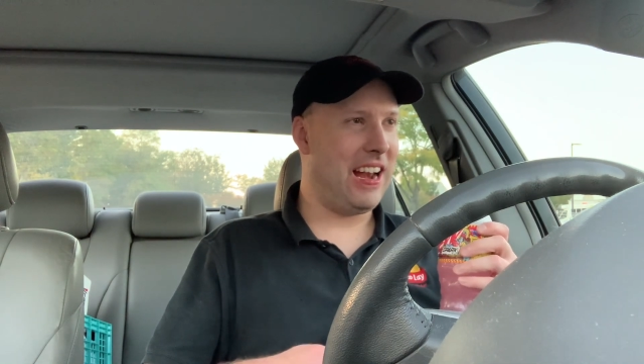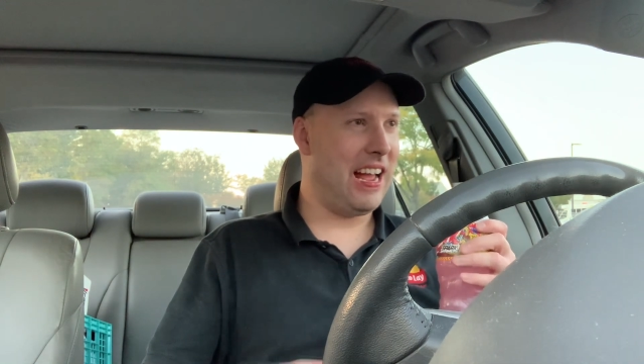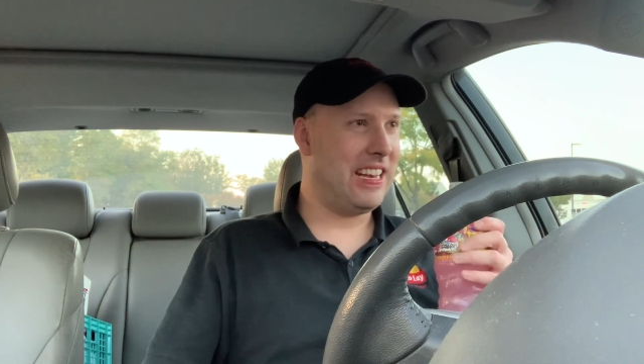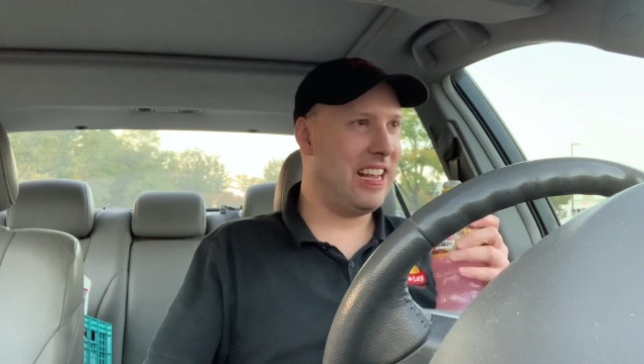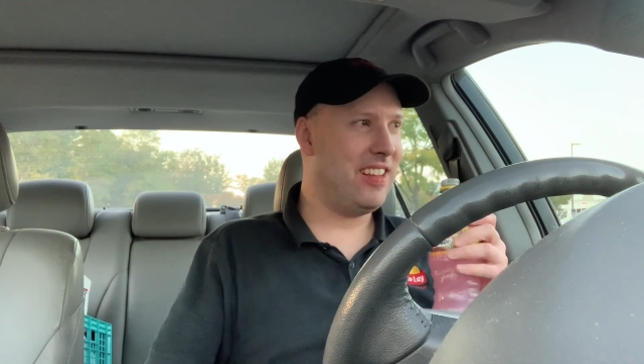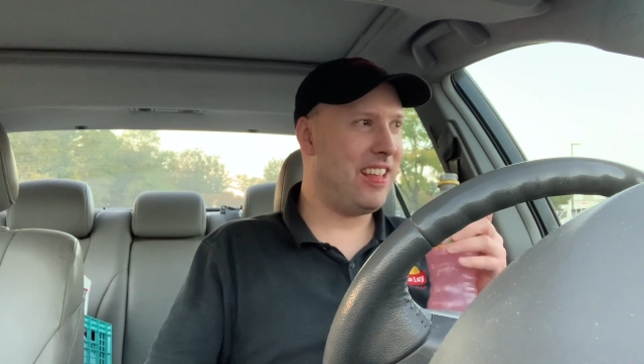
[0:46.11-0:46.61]

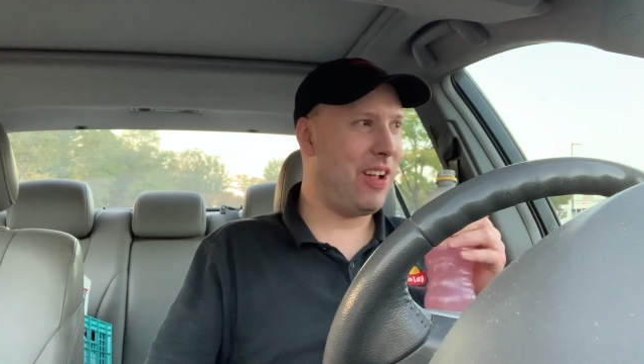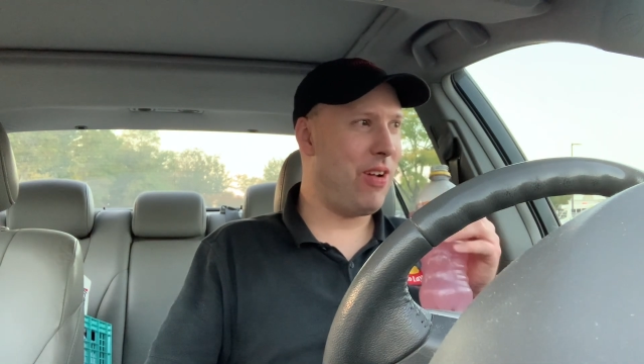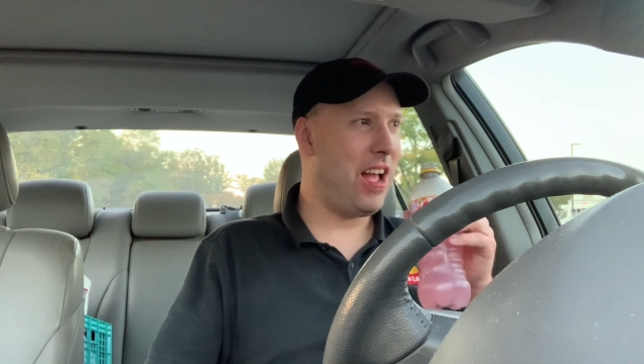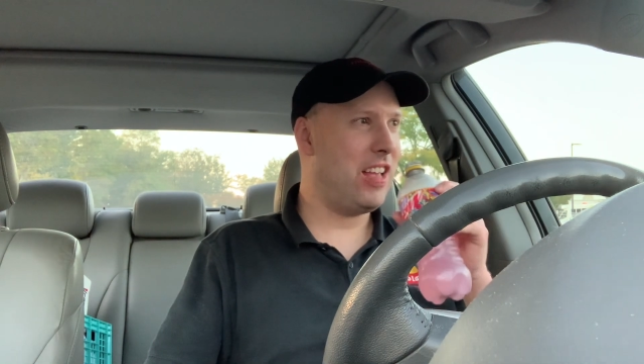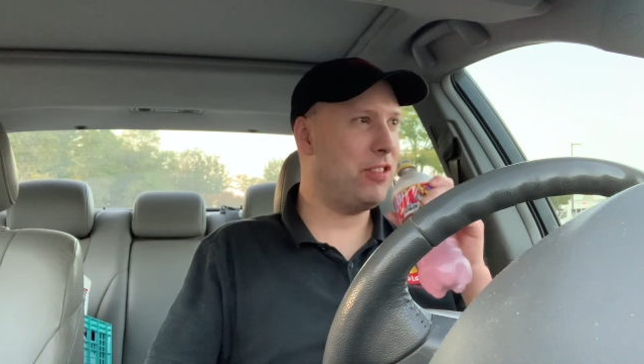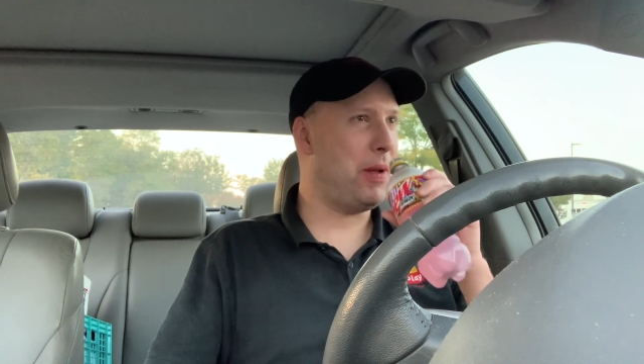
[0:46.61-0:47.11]
I taste that
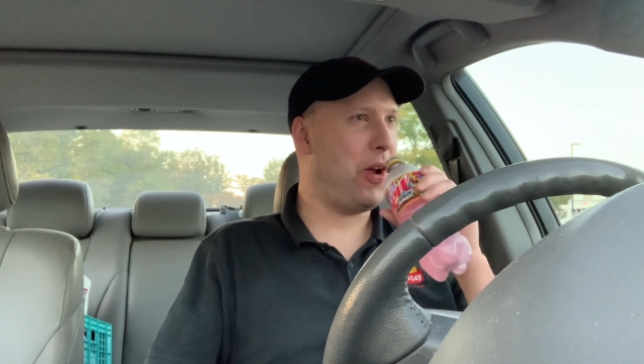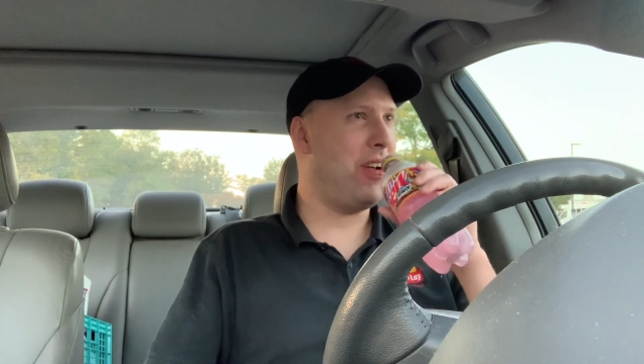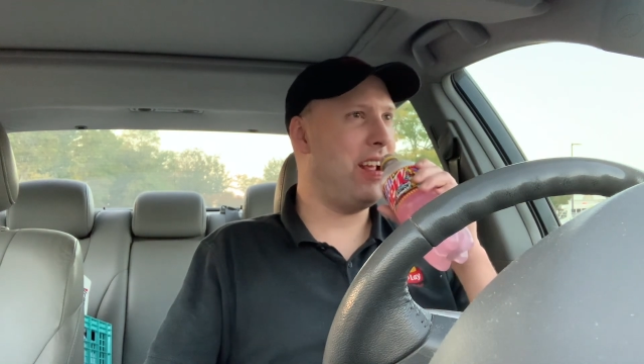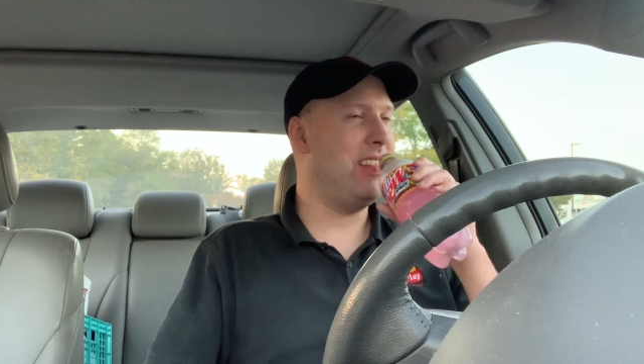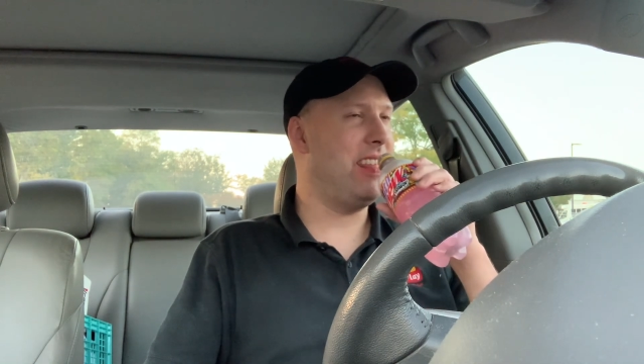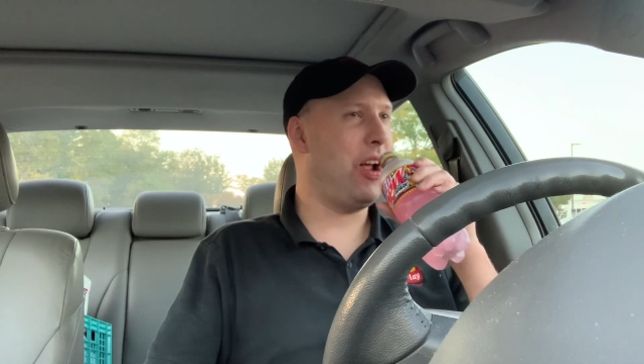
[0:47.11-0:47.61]

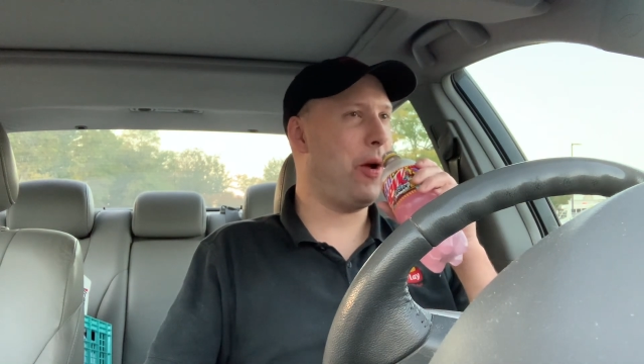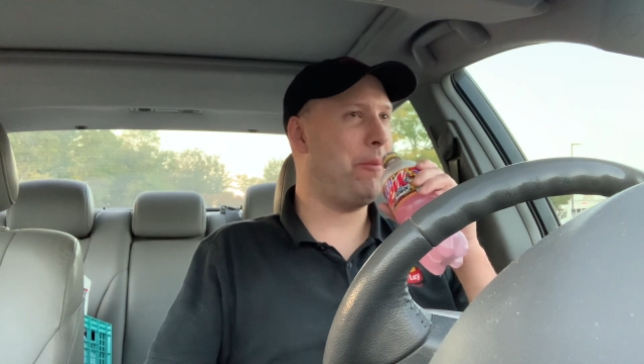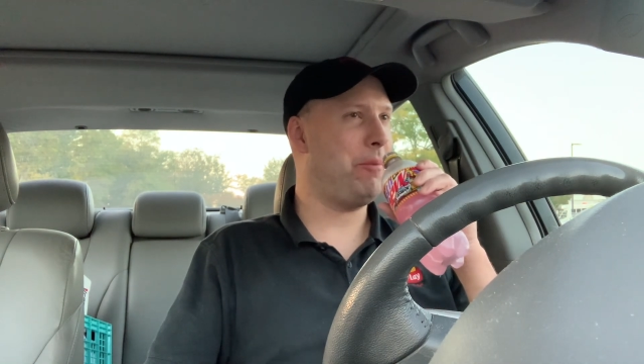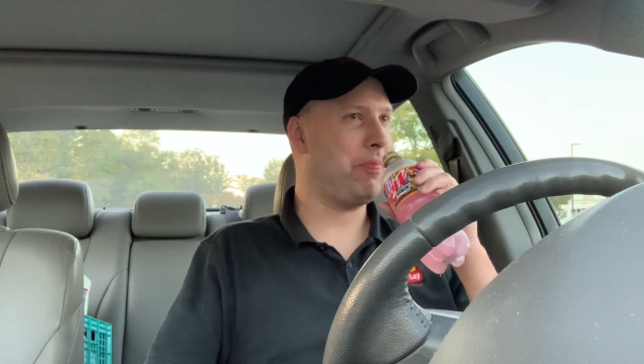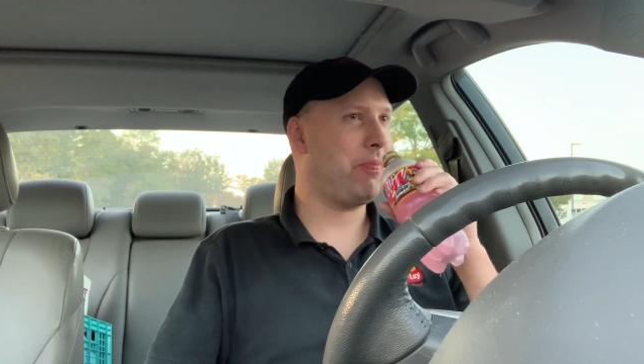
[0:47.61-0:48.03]
raspberry in there.